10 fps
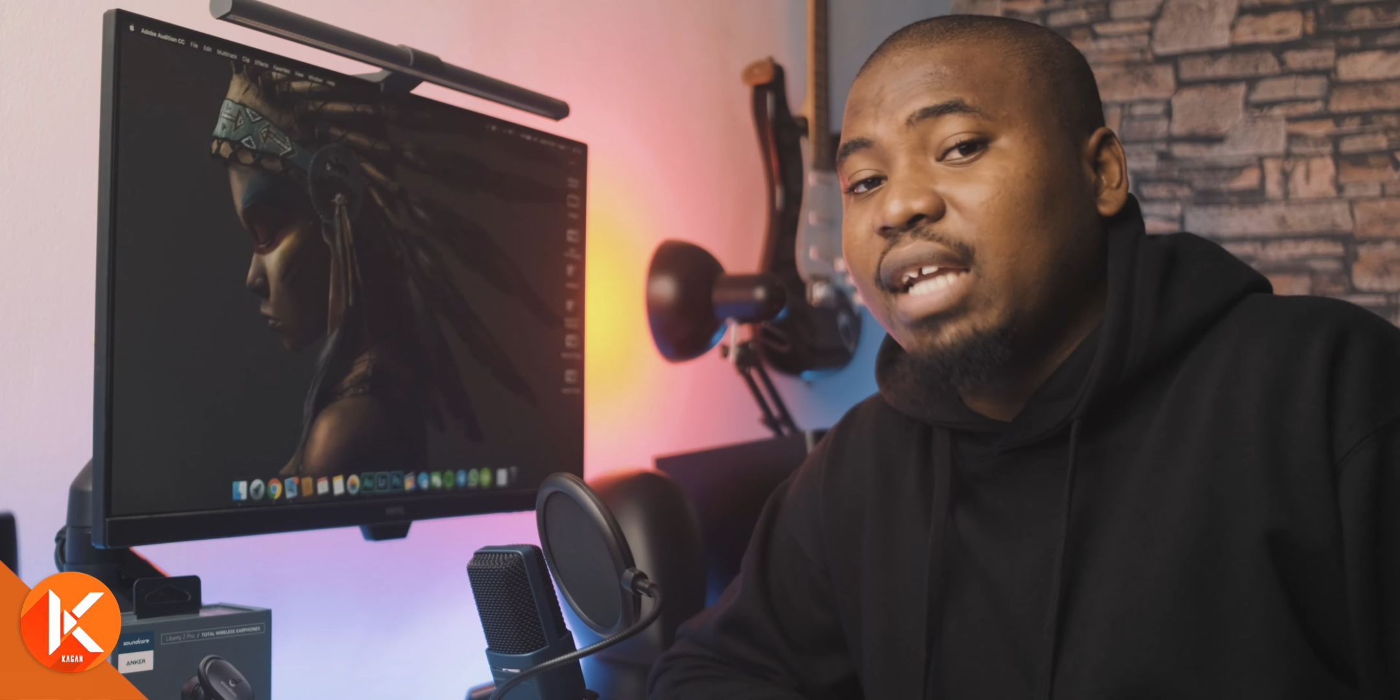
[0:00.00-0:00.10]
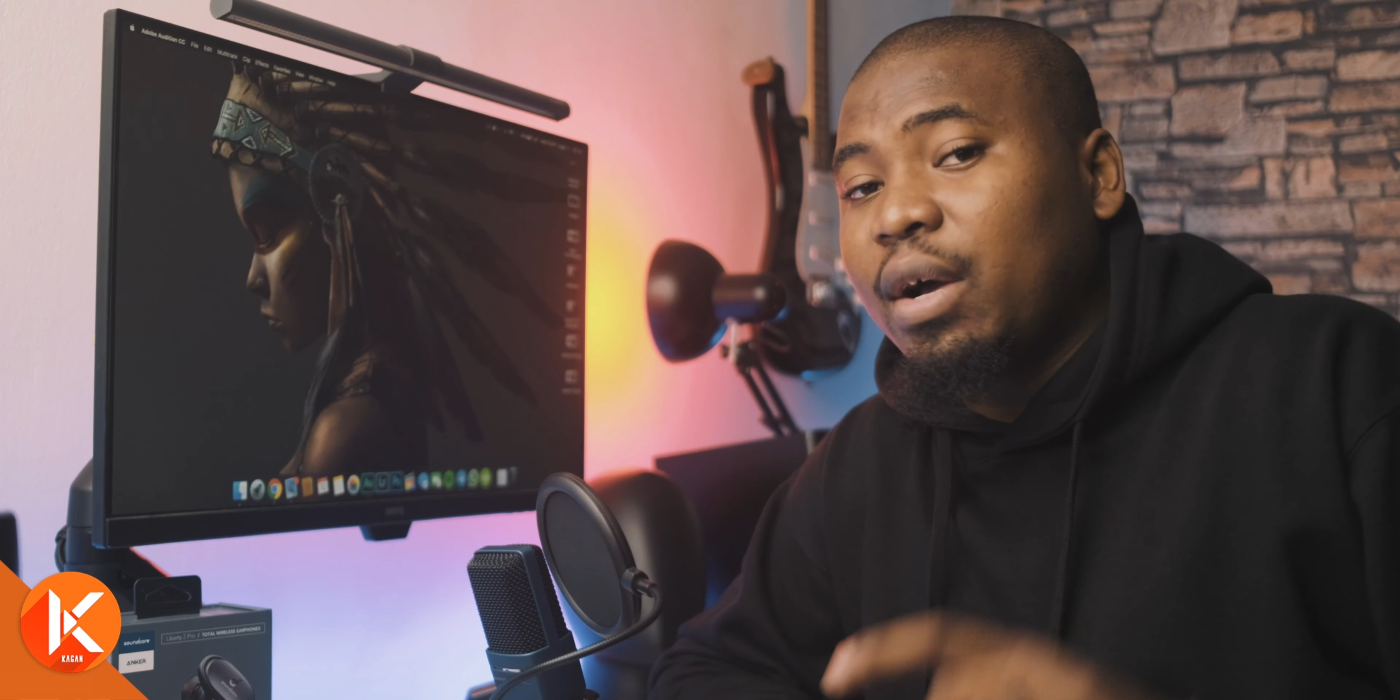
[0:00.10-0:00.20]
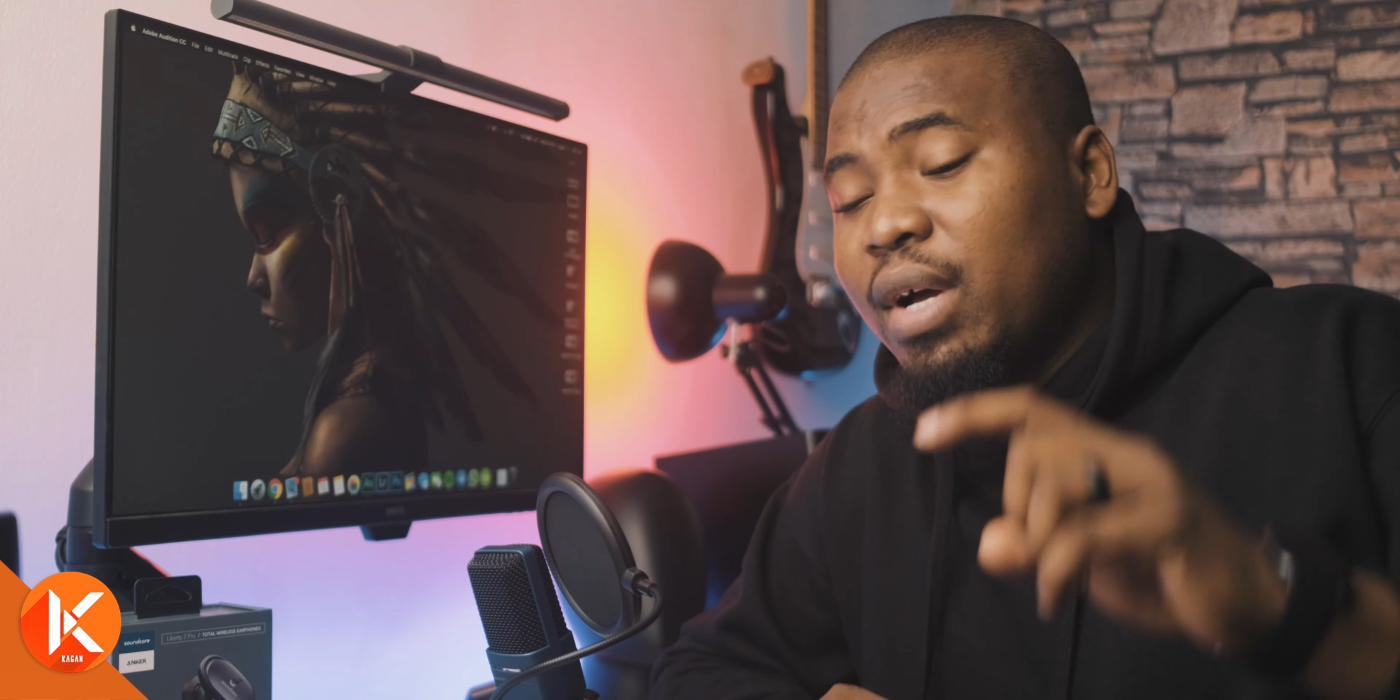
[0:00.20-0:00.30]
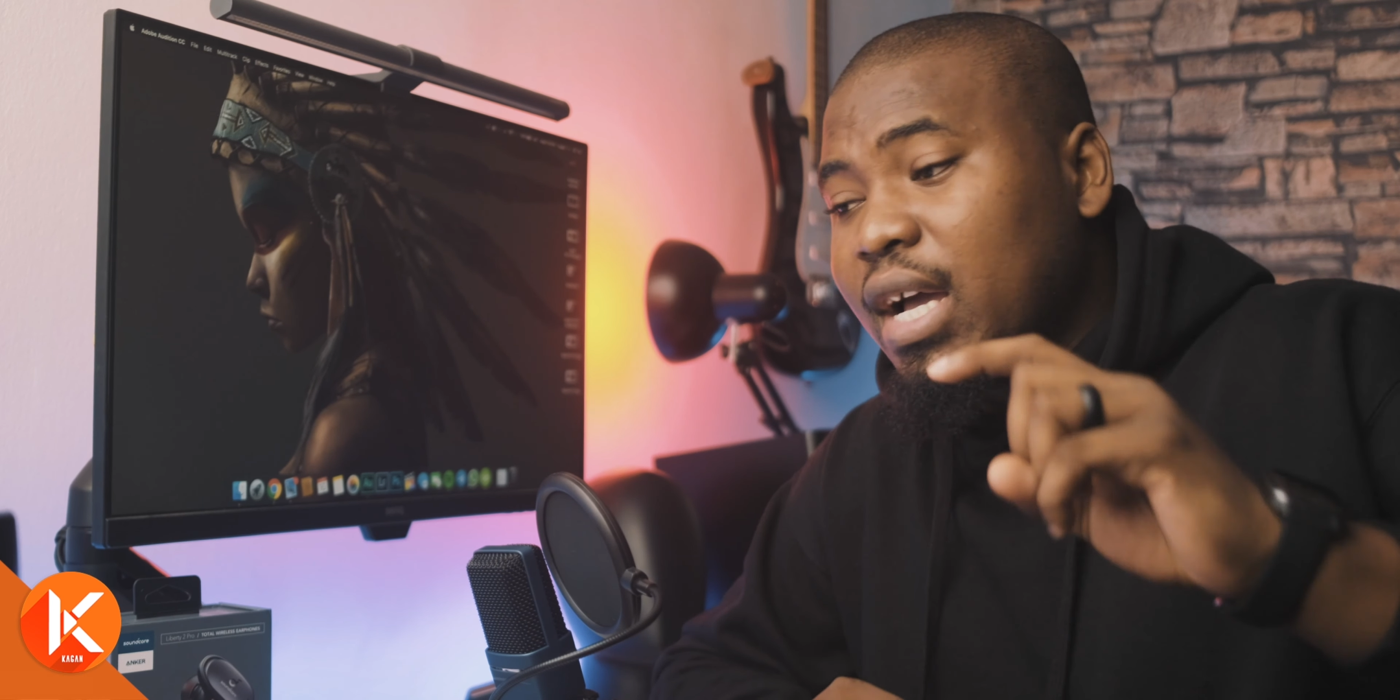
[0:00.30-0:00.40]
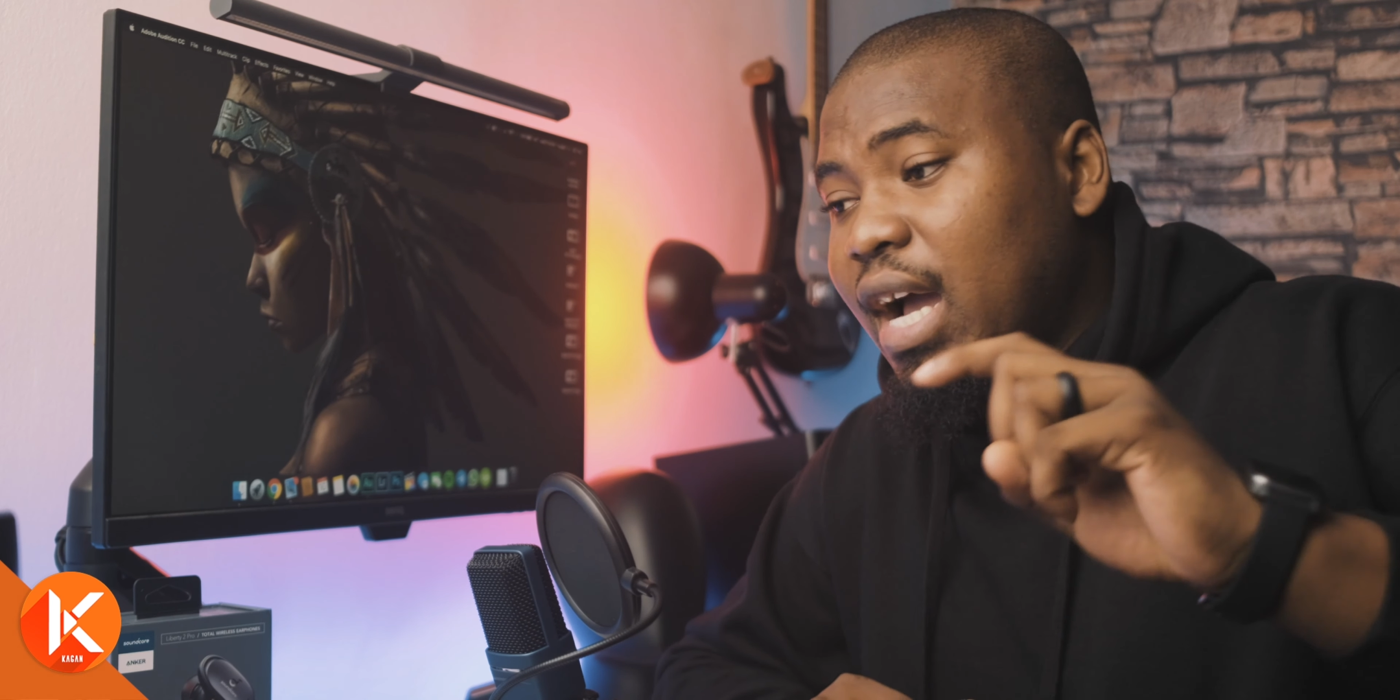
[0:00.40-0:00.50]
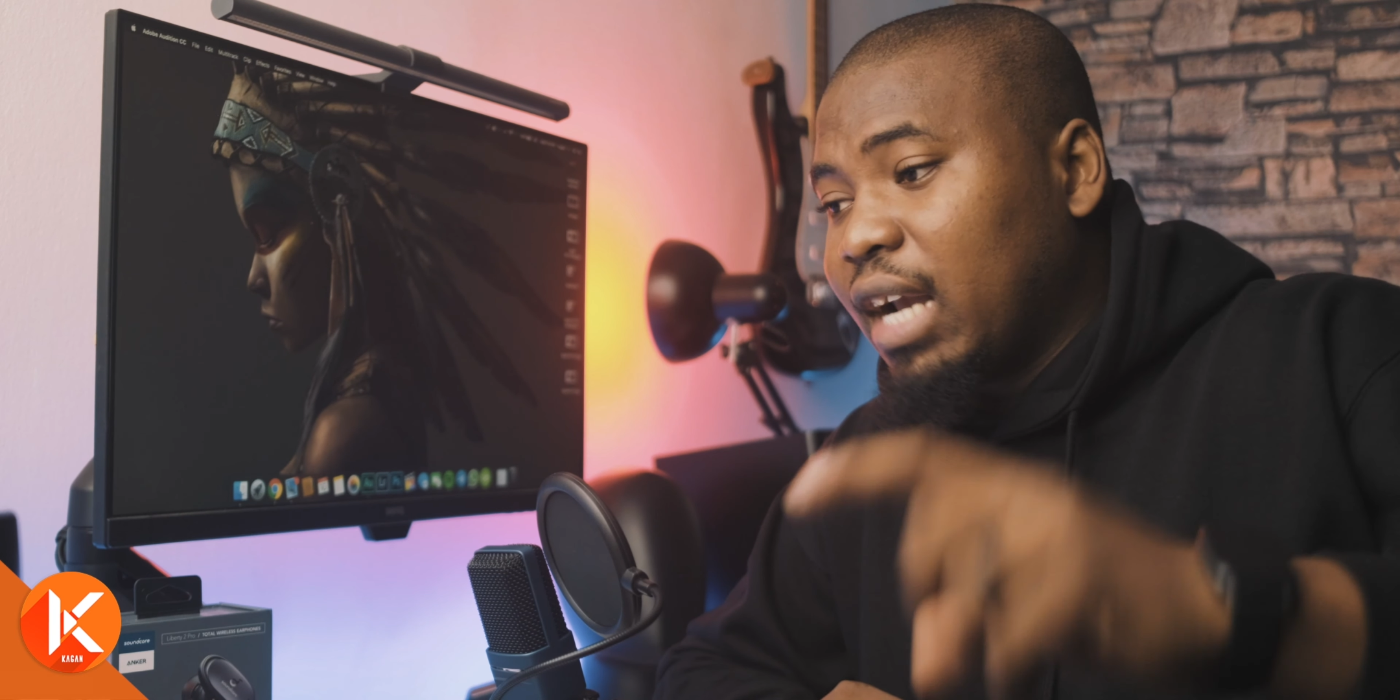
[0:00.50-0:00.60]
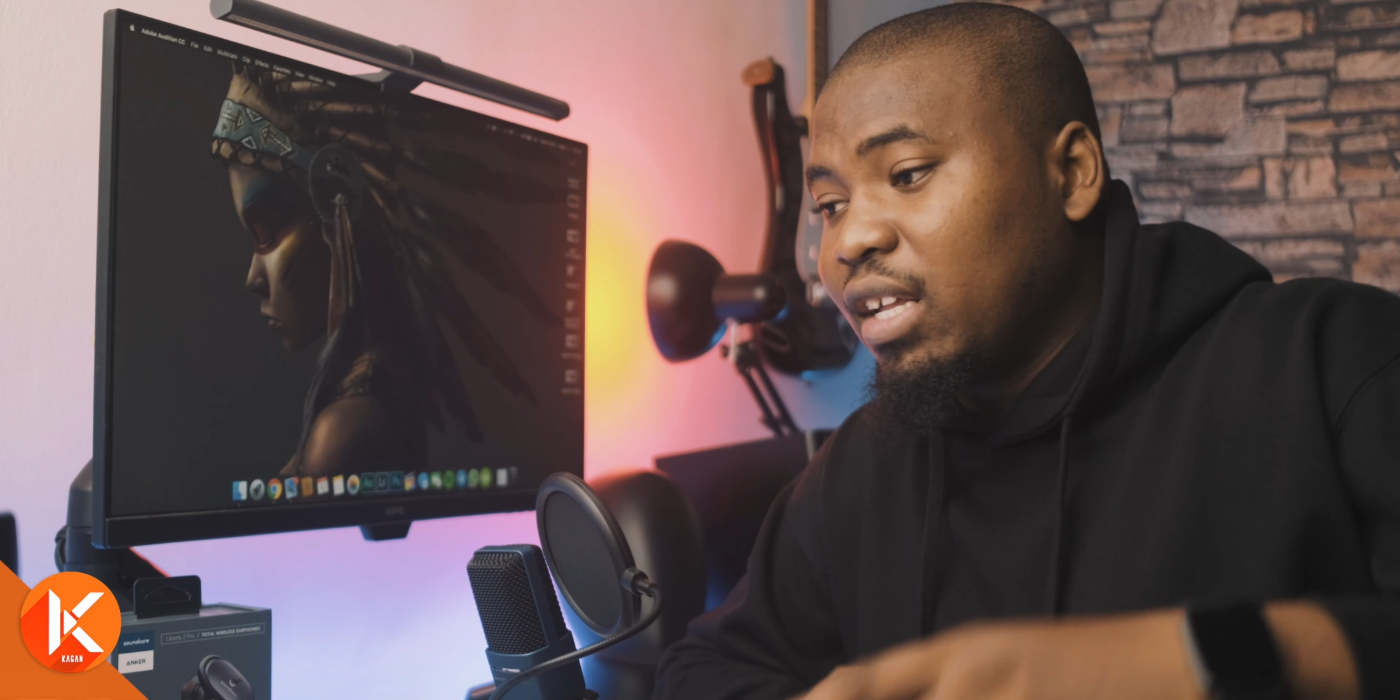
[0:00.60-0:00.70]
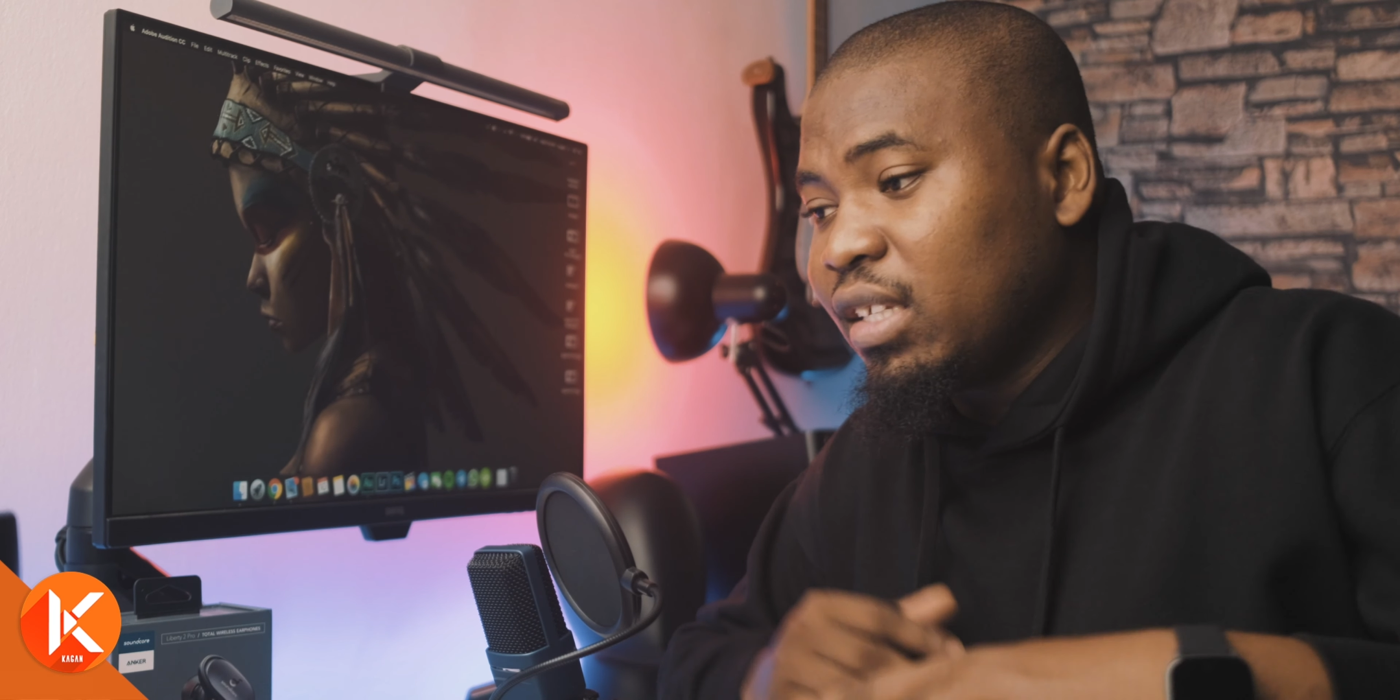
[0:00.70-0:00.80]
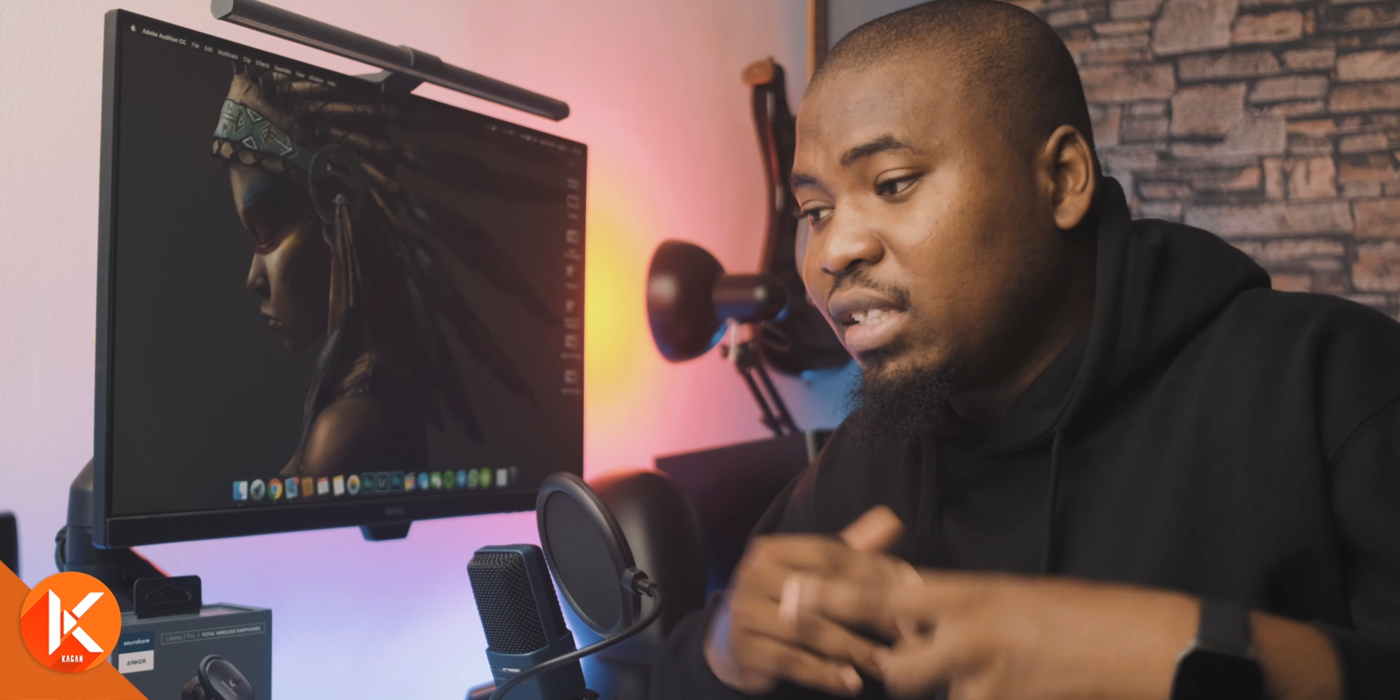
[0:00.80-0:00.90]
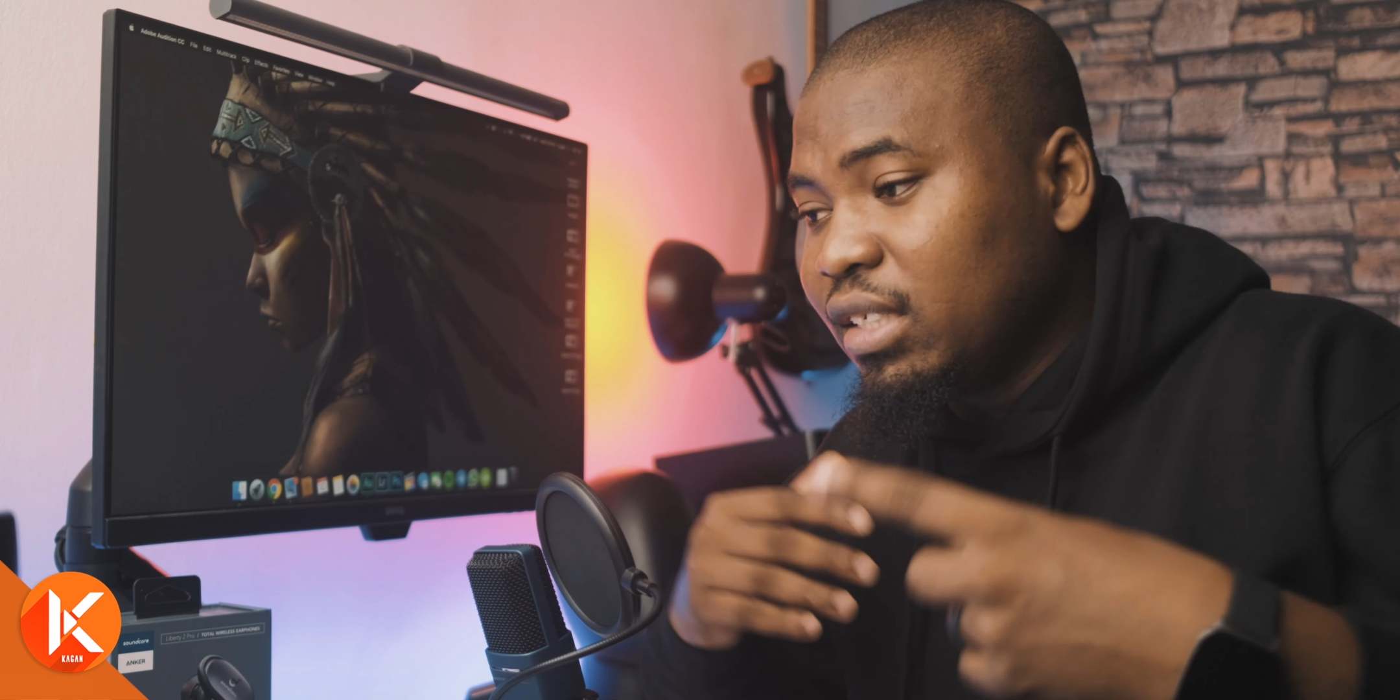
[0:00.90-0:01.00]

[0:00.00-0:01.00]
Now, another